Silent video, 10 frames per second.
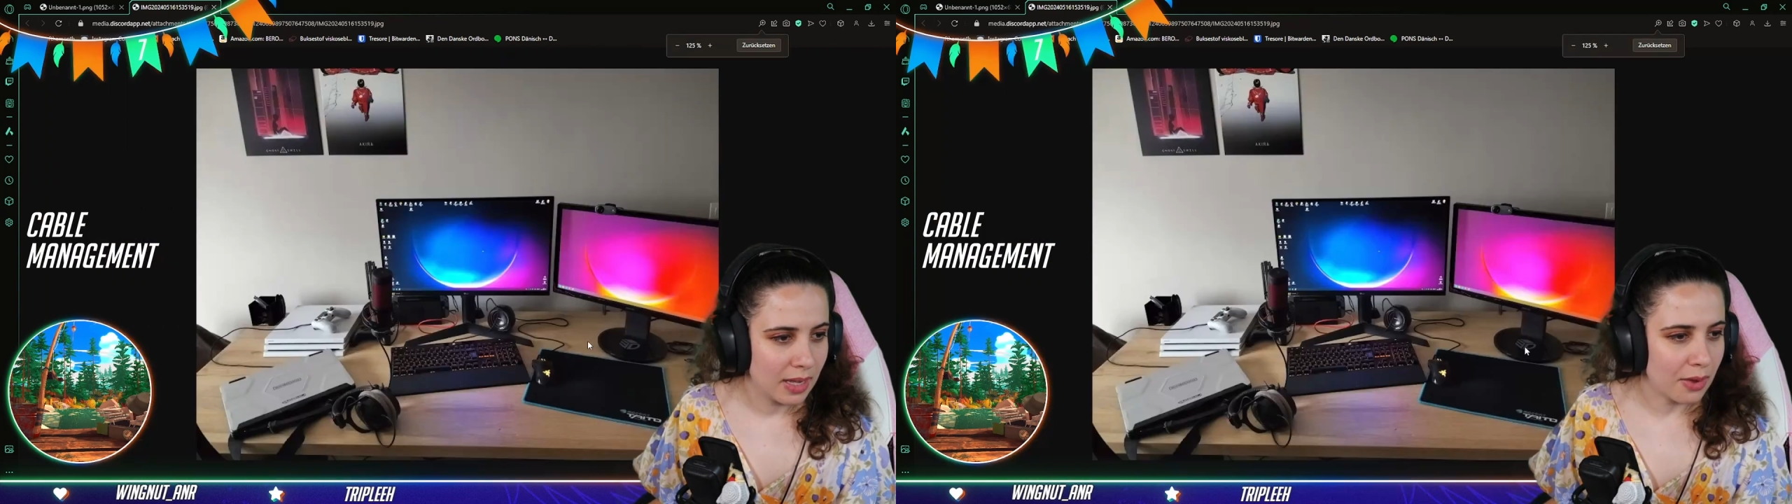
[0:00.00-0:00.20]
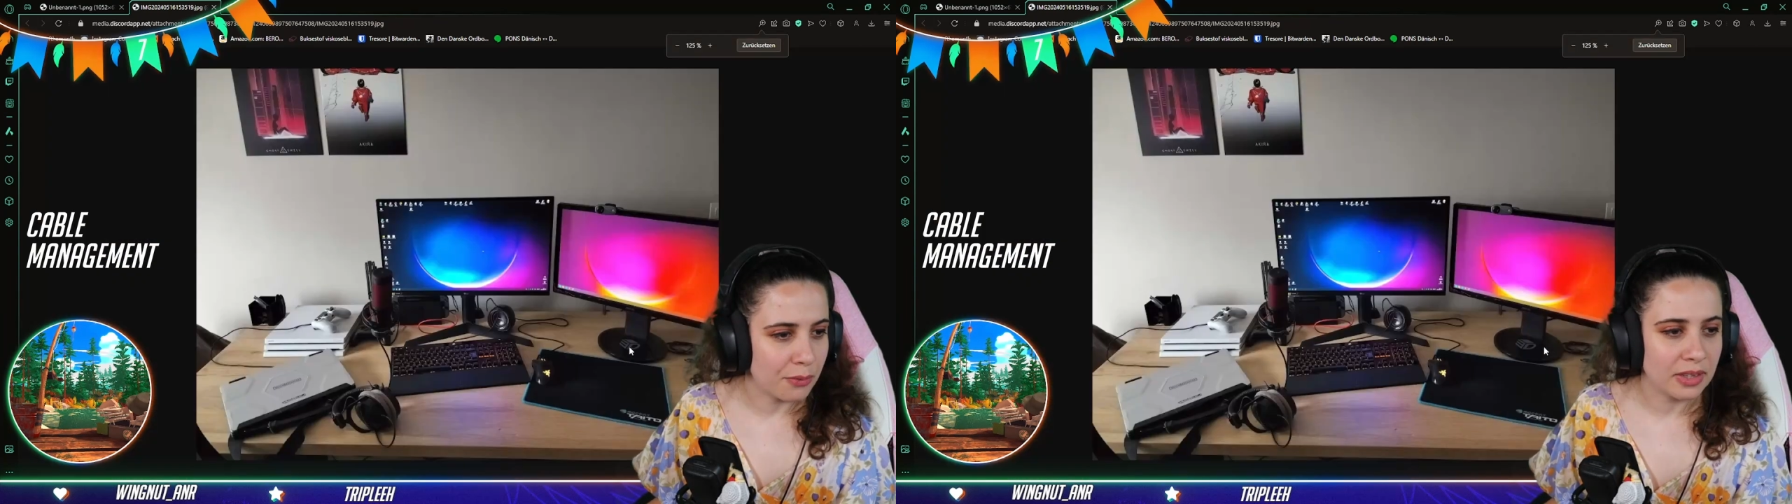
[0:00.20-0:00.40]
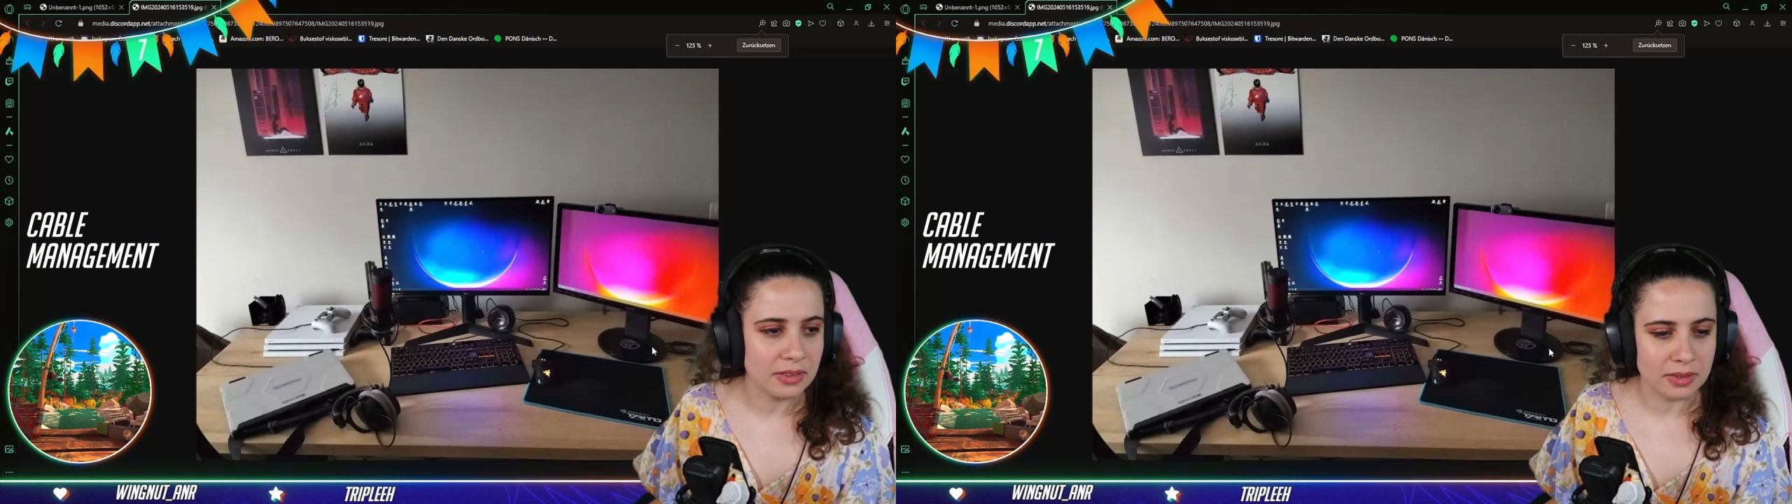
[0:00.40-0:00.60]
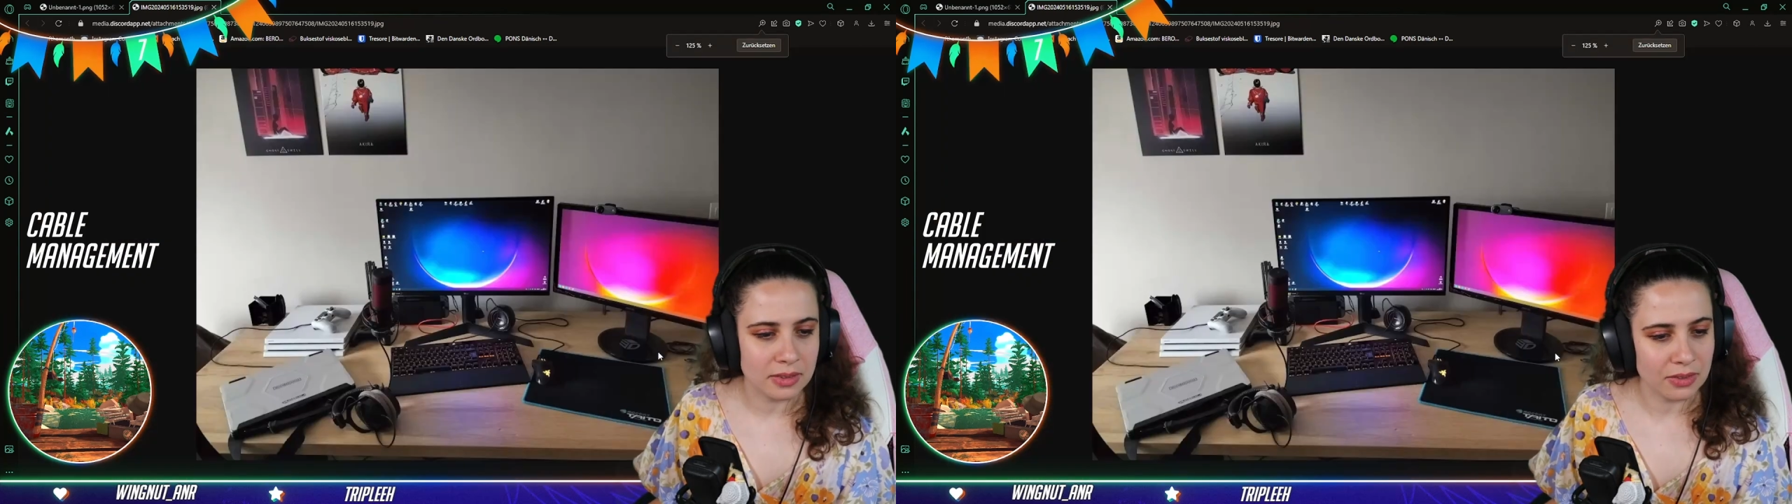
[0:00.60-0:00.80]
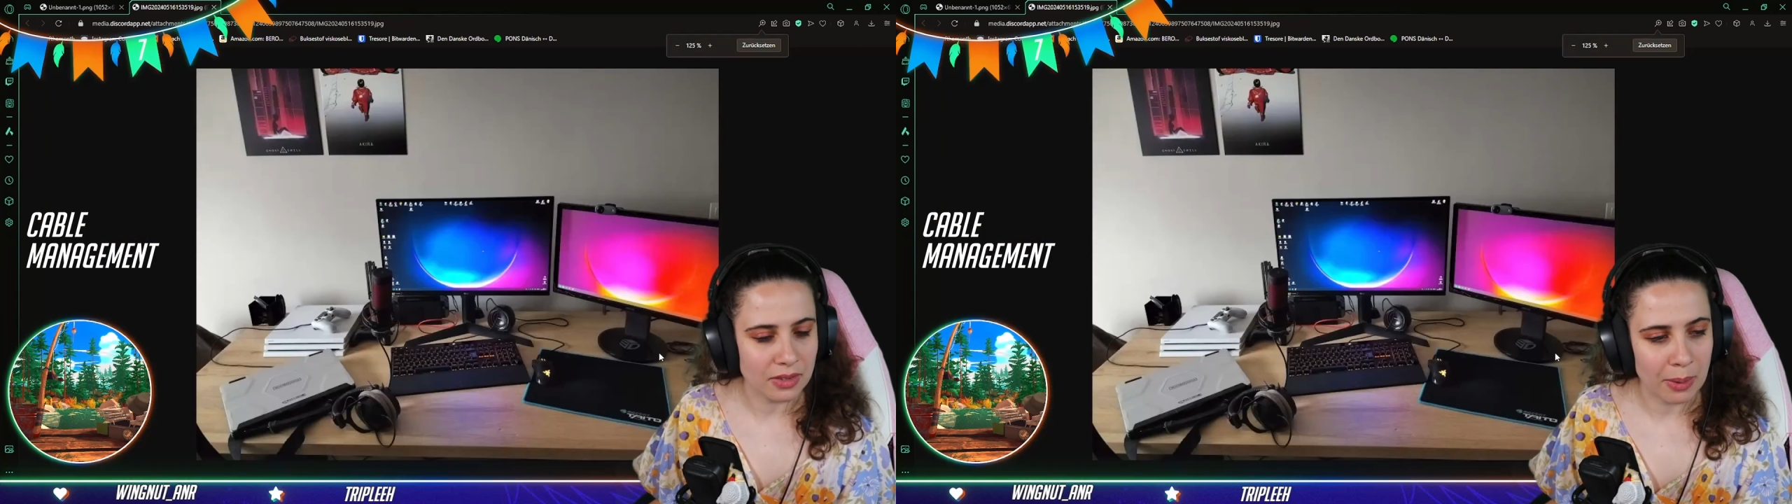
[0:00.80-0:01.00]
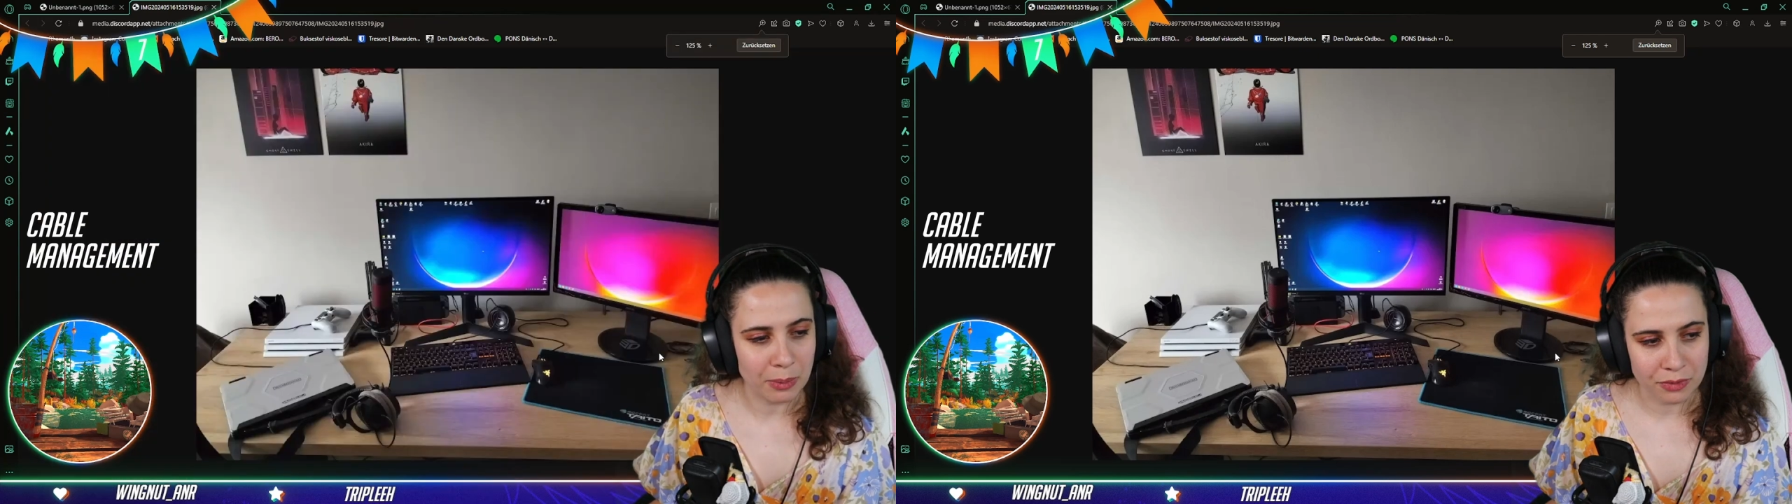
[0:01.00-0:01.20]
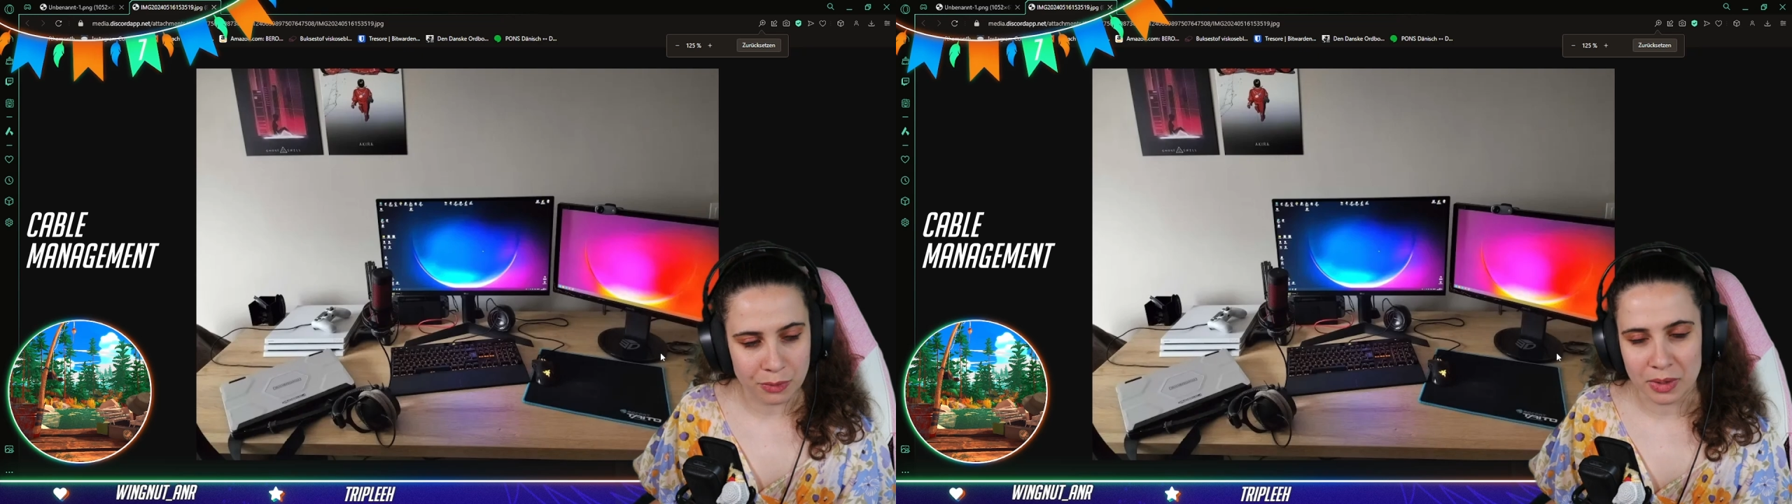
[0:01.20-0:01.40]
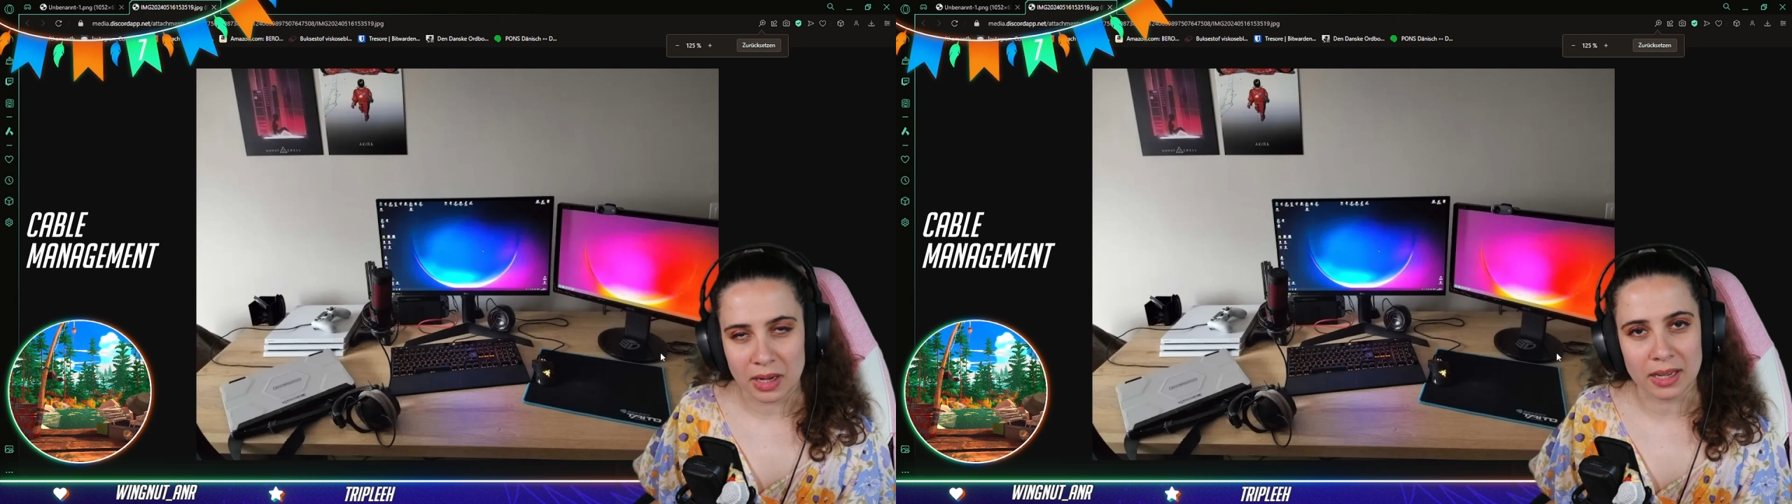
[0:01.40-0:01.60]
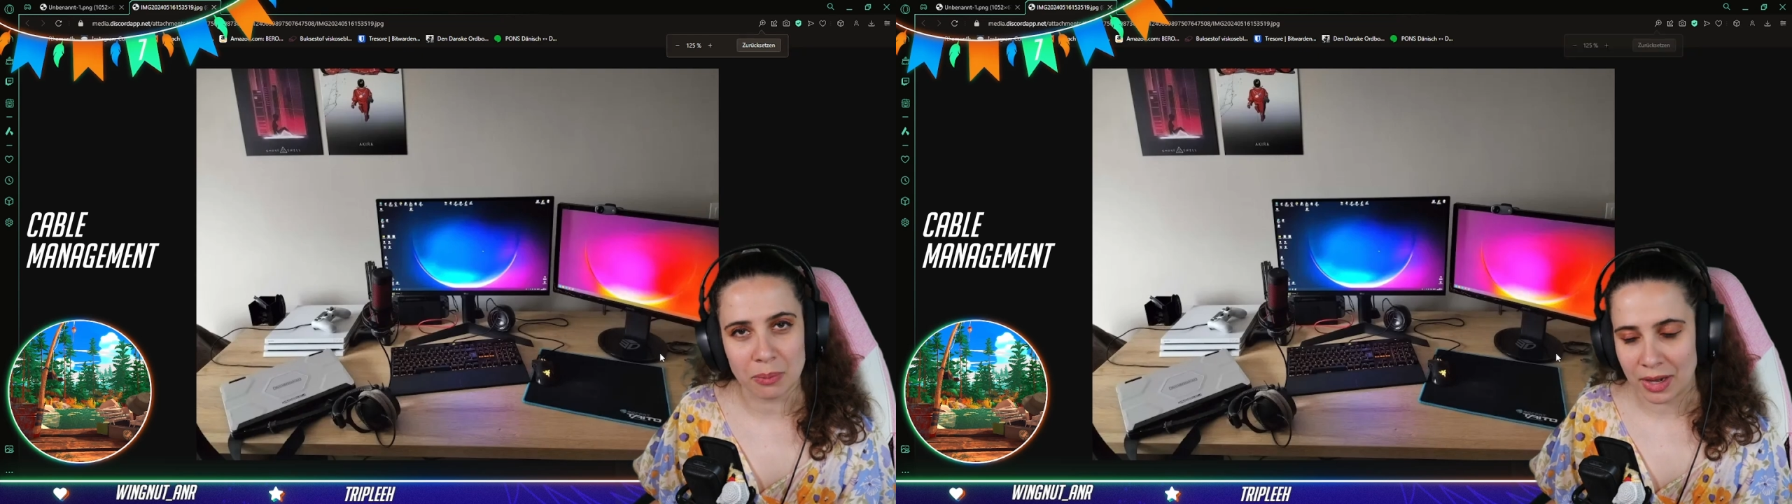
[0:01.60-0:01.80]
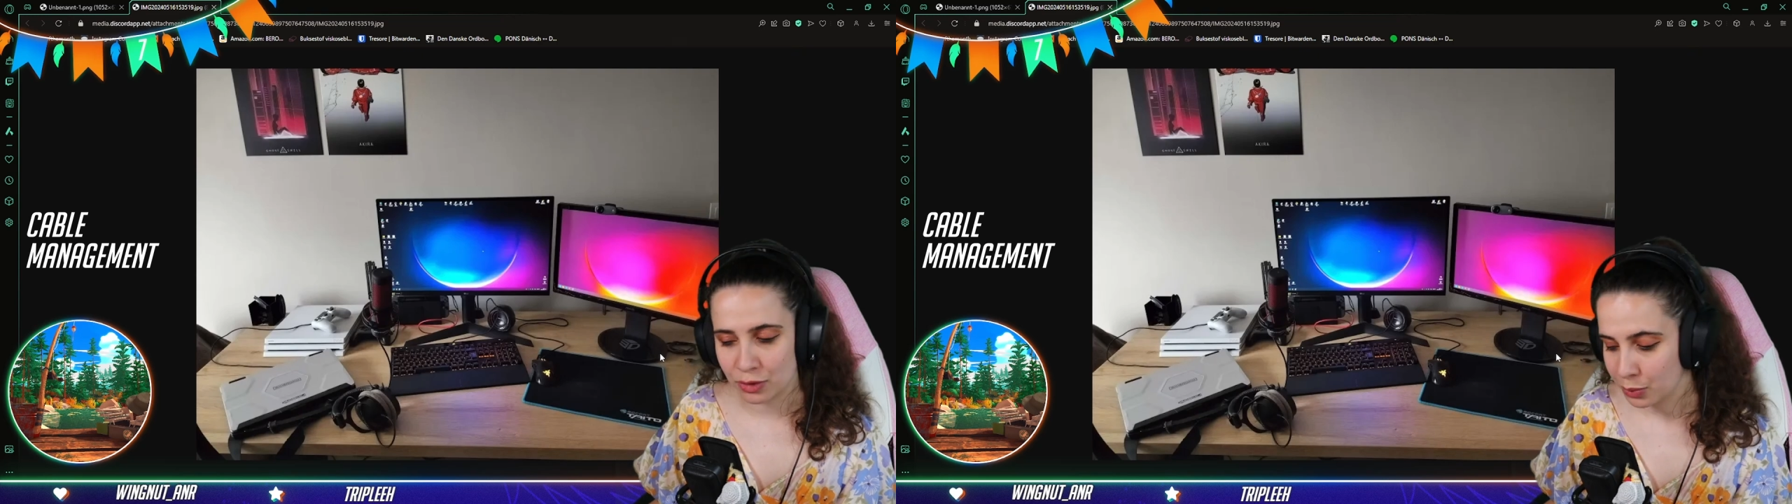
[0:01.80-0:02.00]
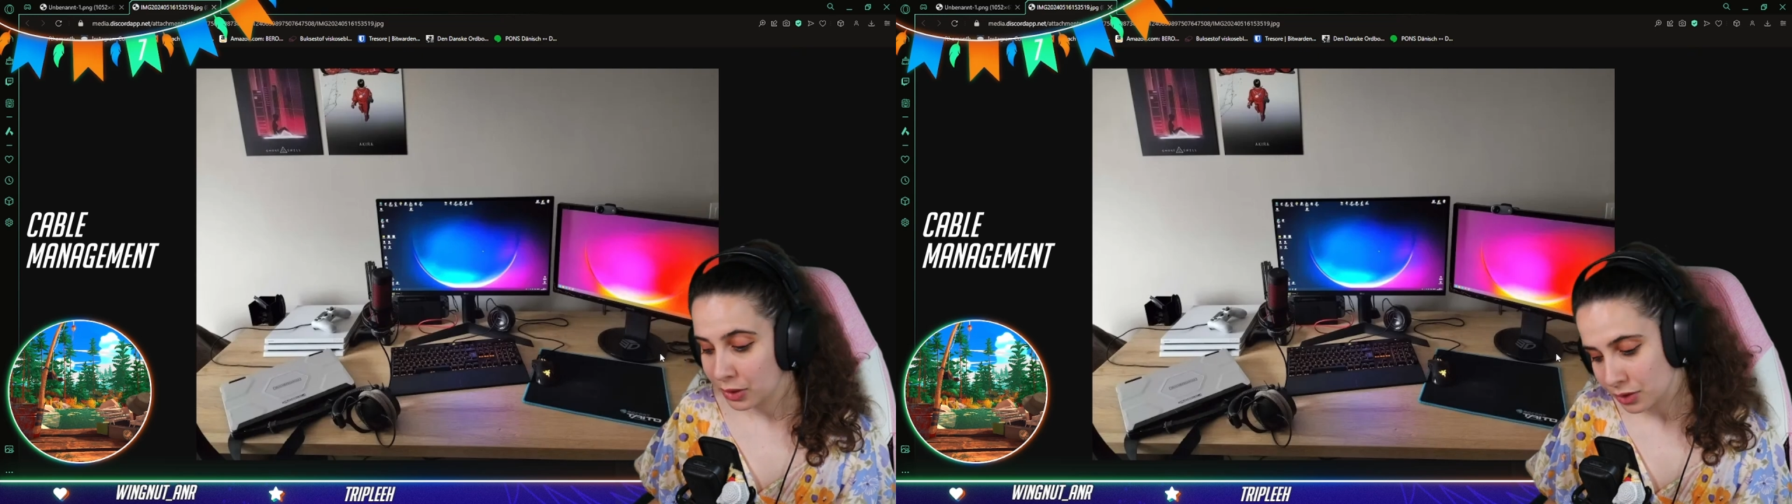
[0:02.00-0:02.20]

think this cable gives me like a minus point,